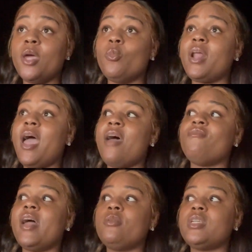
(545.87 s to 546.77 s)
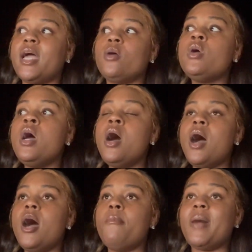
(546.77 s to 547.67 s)
And what I have found out,
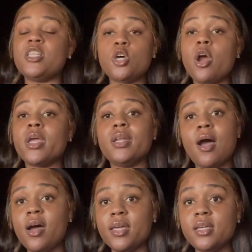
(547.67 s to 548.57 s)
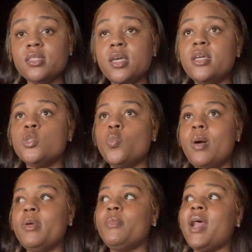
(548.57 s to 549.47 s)
um, my target audience is
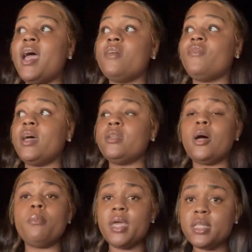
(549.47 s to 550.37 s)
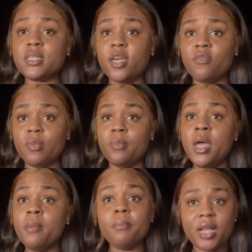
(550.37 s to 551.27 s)
women, but I have found out men take from
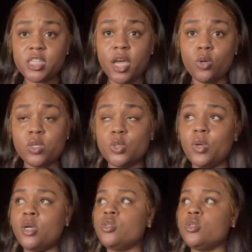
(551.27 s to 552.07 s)
my channel as well.